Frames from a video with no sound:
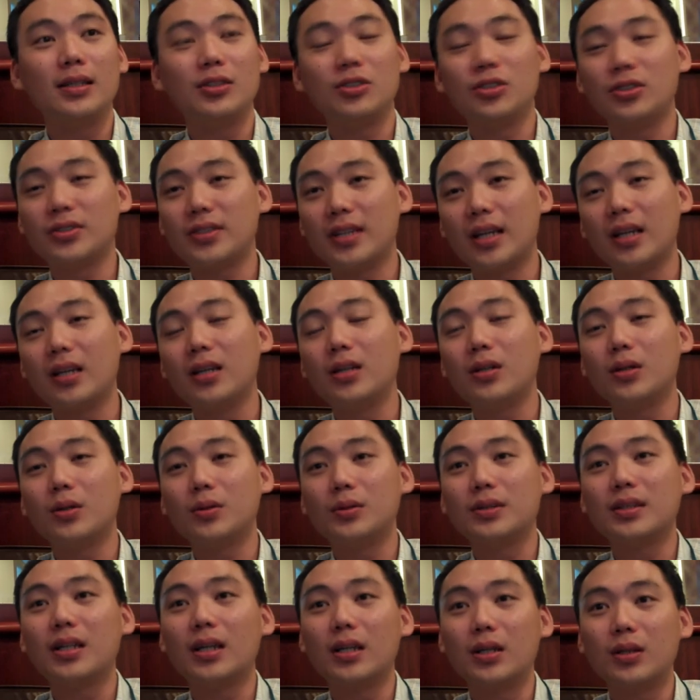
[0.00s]
it's just getting
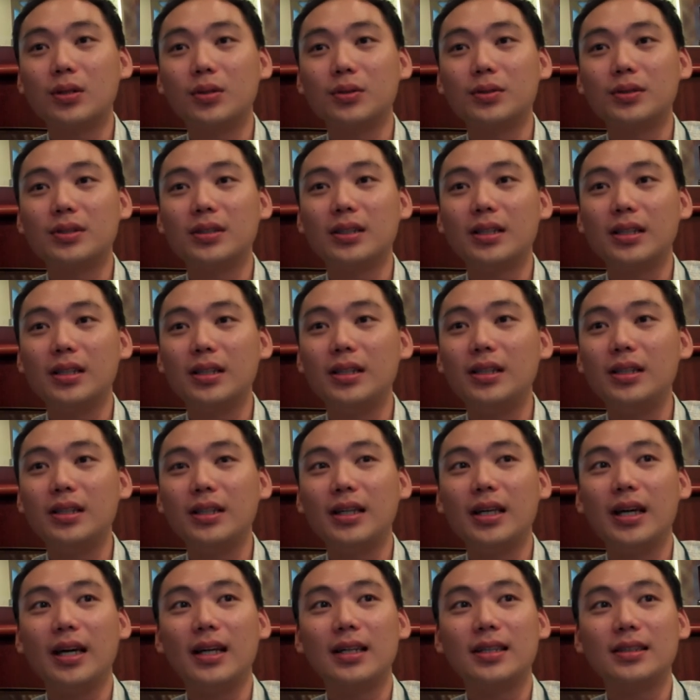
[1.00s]
closer and closer.
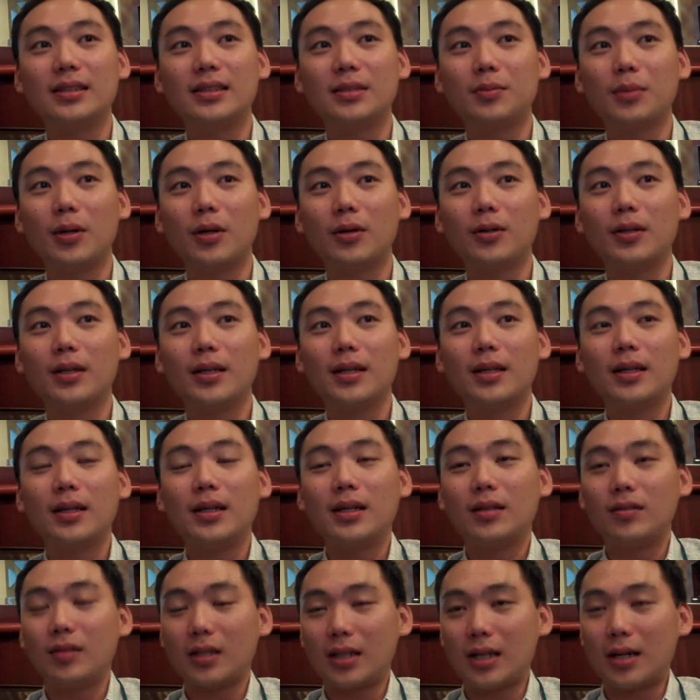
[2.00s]
In the end, it's about
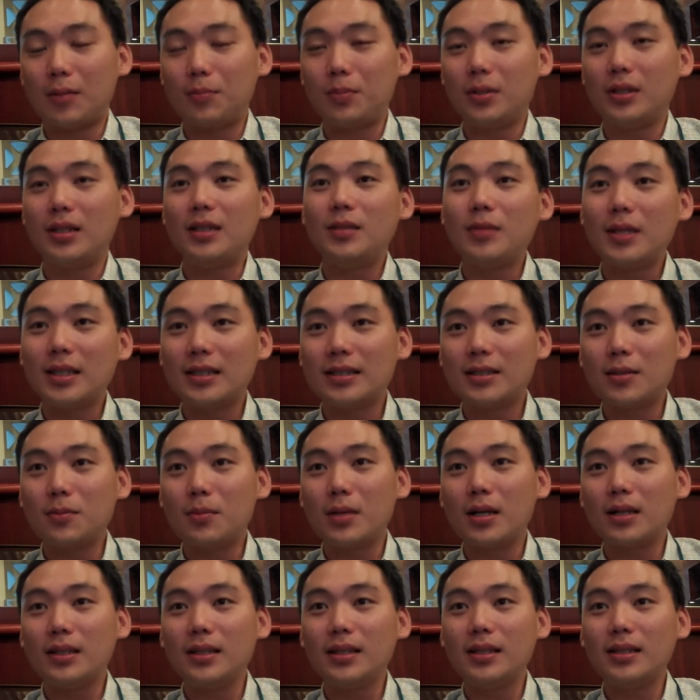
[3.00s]
the company makes the
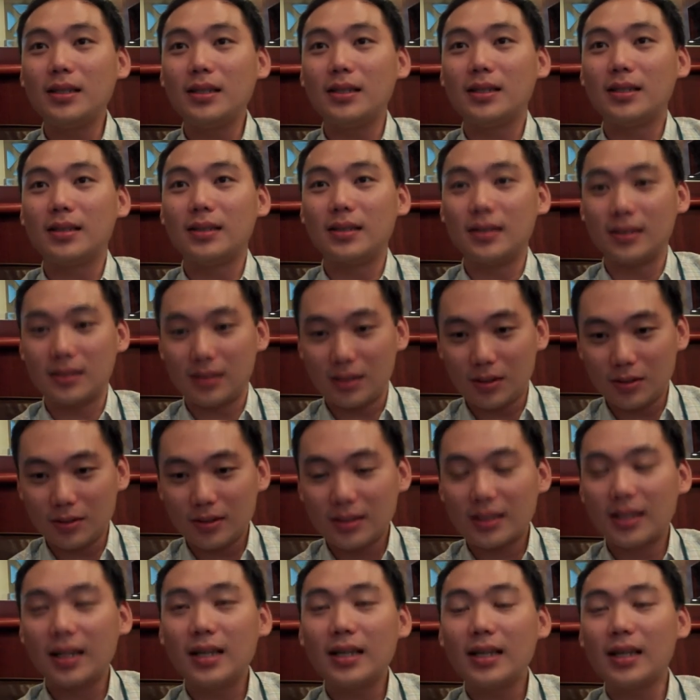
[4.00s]
money, the
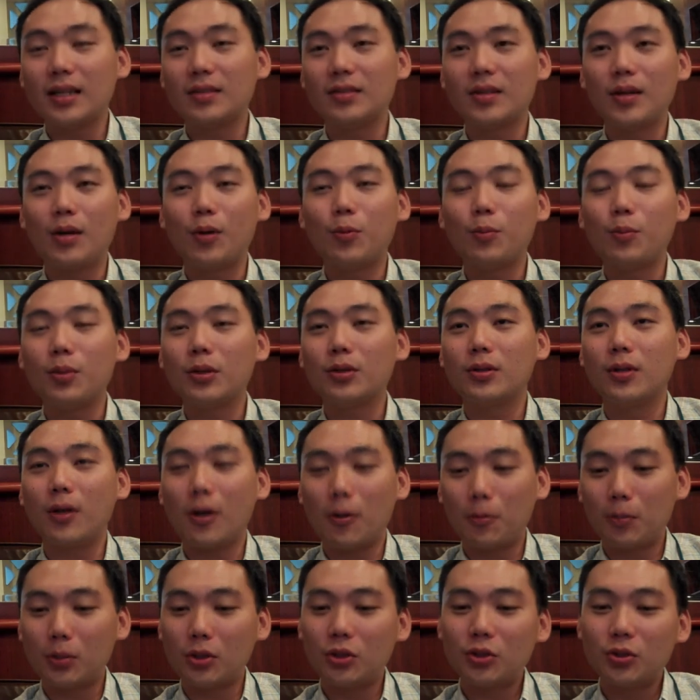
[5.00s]
sales guy has an open
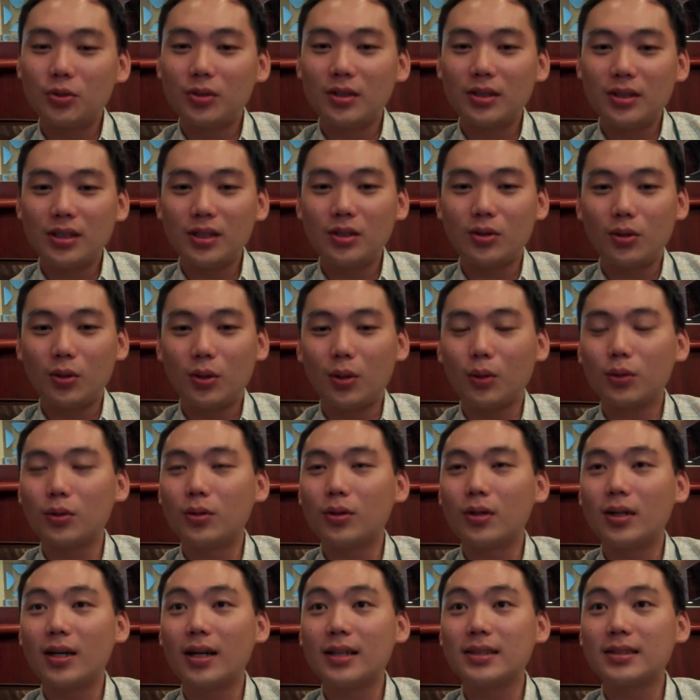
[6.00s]
opportunity to talk
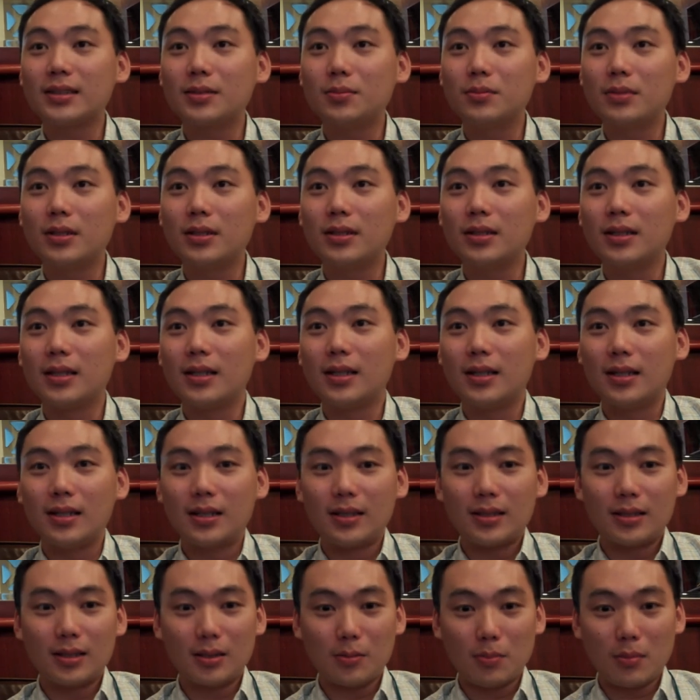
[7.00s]
to the customer,
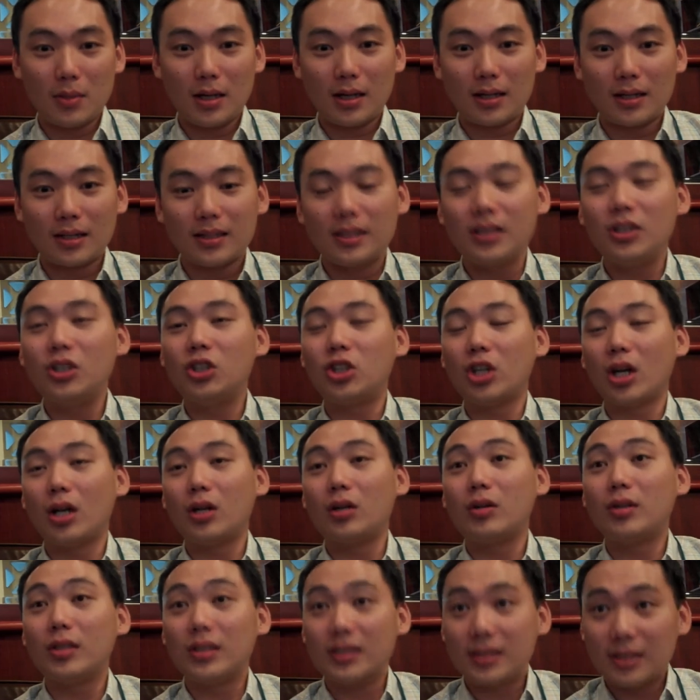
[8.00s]
the marketing
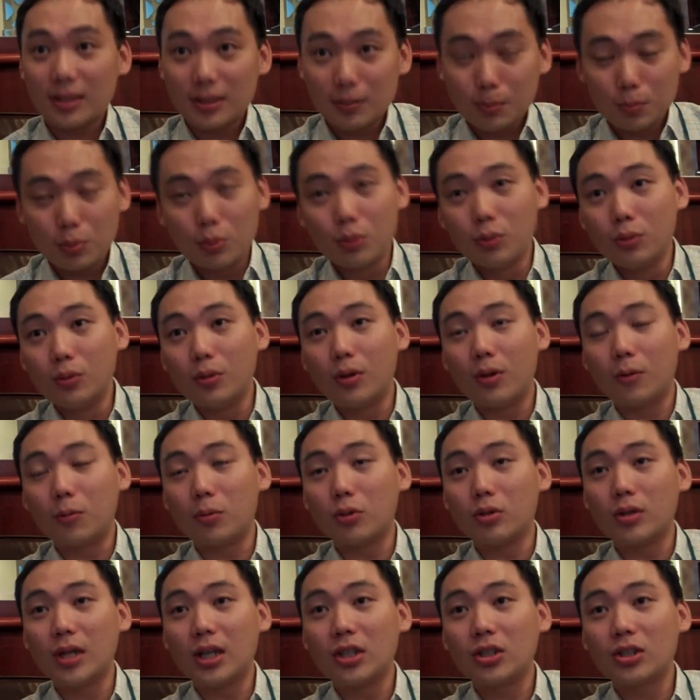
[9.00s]
generates this pool
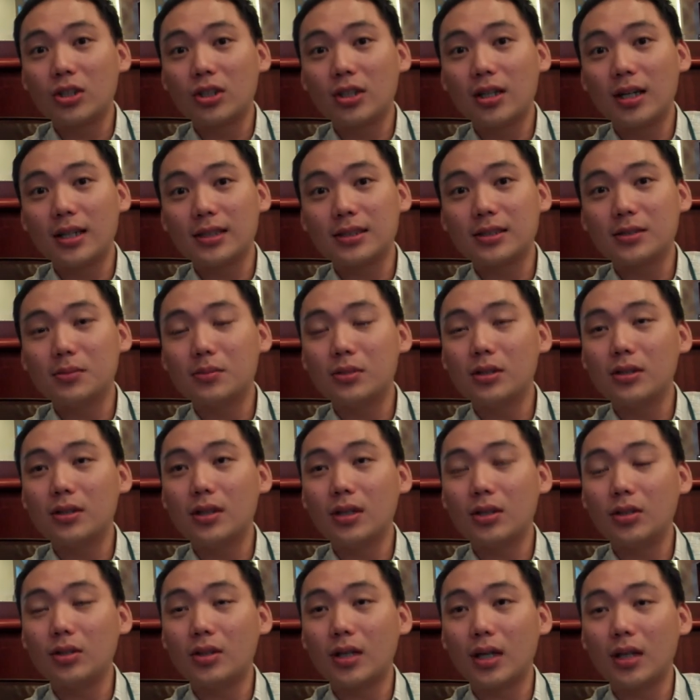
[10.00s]
of potential customer
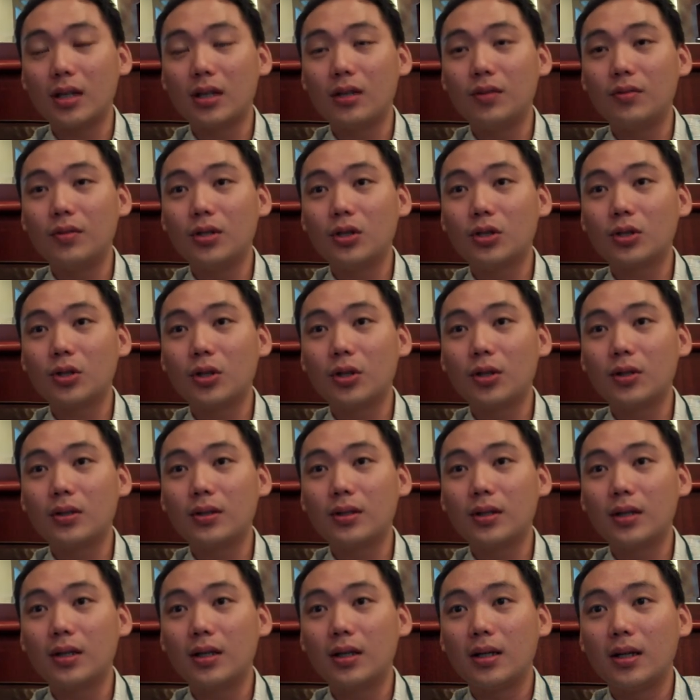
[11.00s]
that you can leverage
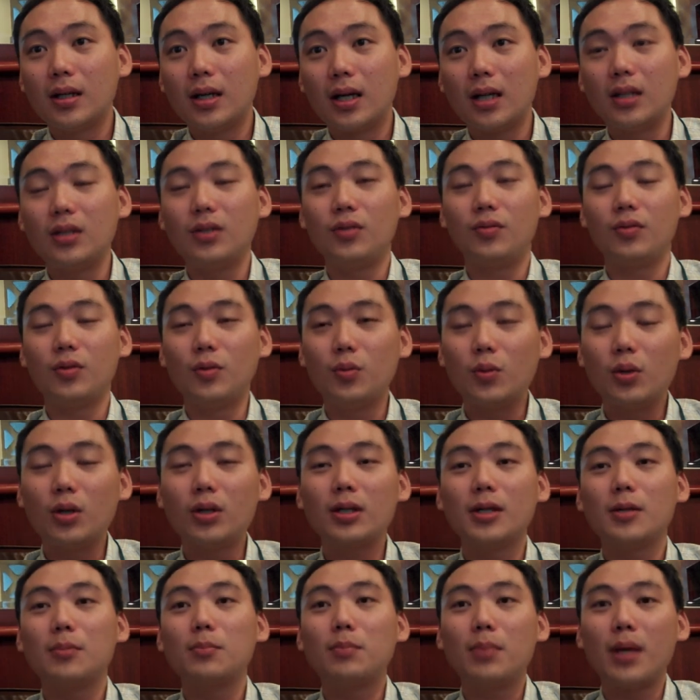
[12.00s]
on, and if you
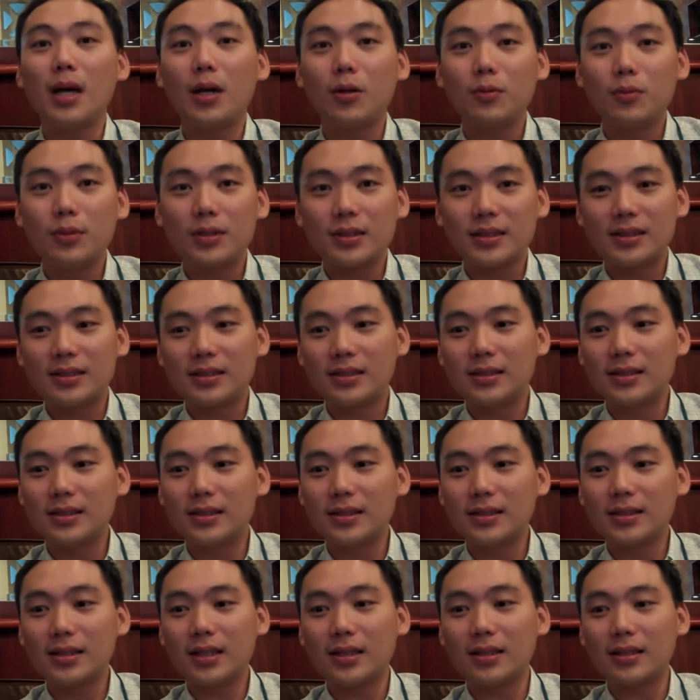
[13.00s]
work it backwards,
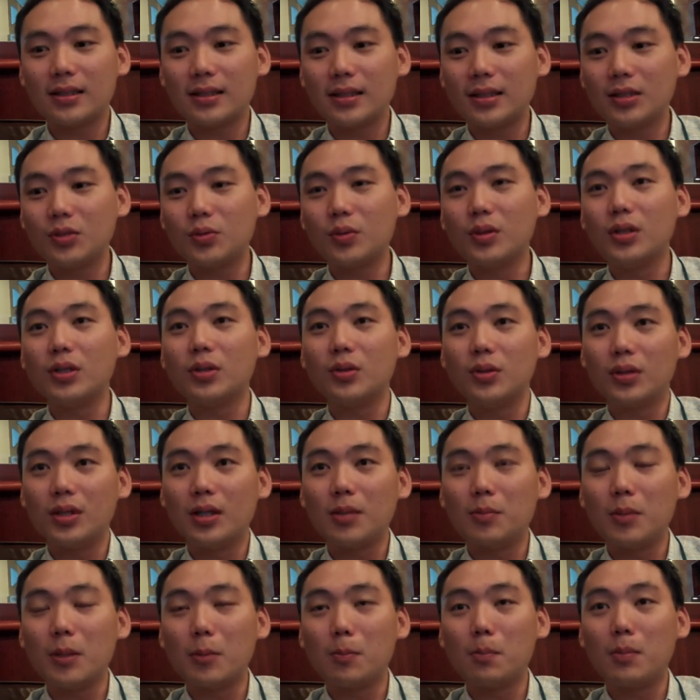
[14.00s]
these are the things we need to
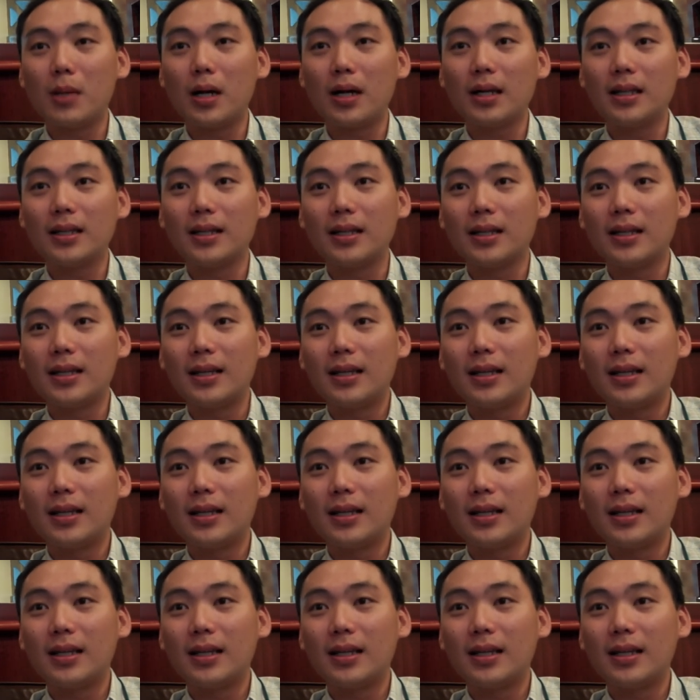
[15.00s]
keep in mind.